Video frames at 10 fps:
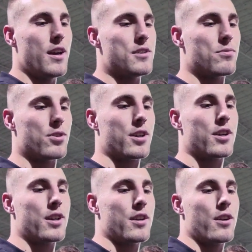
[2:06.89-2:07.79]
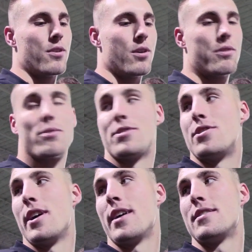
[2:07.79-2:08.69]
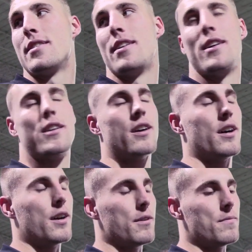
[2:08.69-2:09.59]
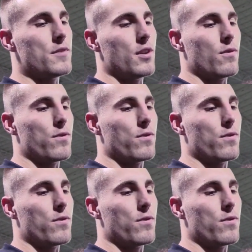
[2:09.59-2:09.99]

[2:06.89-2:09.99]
he's really good at, you know, going through his checks and you know,